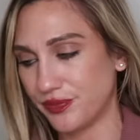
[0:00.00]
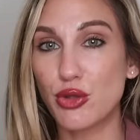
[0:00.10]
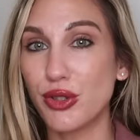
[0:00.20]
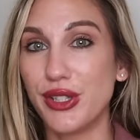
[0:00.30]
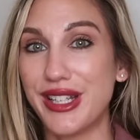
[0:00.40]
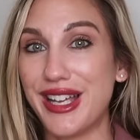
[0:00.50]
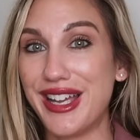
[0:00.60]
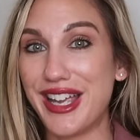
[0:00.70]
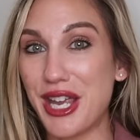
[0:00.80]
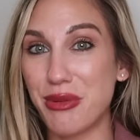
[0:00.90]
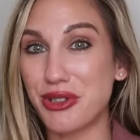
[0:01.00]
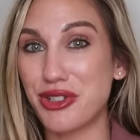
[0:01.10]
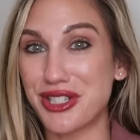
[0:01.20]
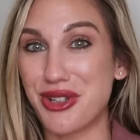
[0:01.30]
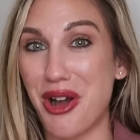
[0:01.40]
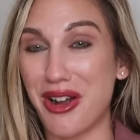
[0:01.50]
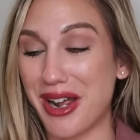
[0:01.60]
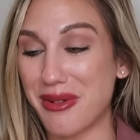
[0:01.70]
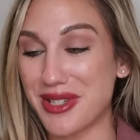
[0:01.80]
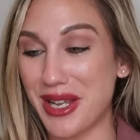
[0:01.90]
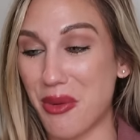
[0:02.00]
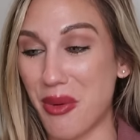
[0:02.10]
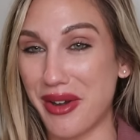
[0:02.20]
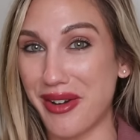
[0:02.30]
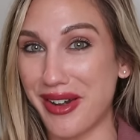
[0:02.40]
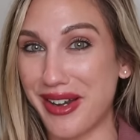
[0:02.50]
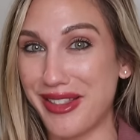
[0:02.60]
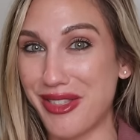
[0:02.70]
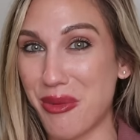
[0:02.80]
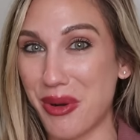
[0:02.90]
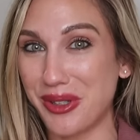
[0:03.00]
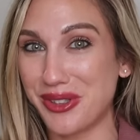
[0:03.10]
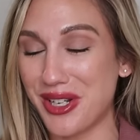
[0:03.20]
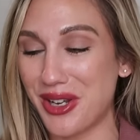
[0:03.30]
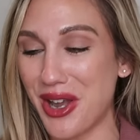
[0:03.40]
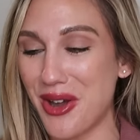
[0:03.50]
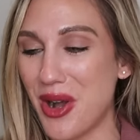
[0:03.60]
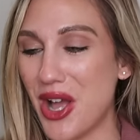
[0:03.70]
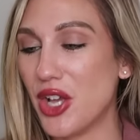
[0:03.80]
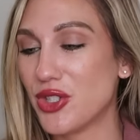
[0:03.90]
But truly, it was just gone. I was like, where in the world did it go?